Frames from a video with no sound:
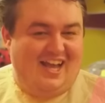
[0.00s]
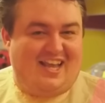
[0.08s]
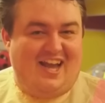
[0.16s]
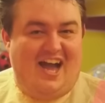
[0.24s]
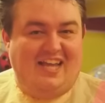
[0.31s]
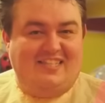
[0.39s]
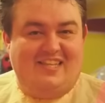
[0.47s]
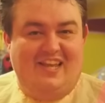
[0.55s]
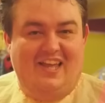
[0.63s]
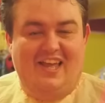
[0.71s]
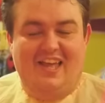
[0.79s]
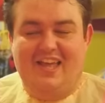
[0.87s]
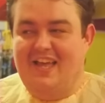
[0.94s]
Guys,
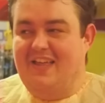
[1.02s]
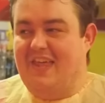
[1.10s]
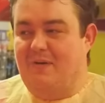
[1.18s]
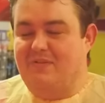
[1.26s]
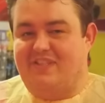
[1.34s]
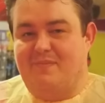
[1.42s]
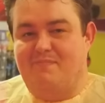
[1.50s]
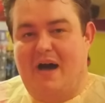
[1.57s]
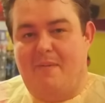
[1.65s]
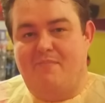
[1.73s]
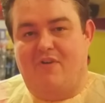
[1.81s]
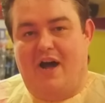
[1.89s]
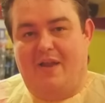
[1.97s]
that was the
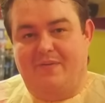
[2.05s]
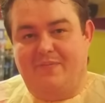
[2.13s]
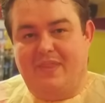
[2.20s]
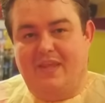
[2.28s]
mum run.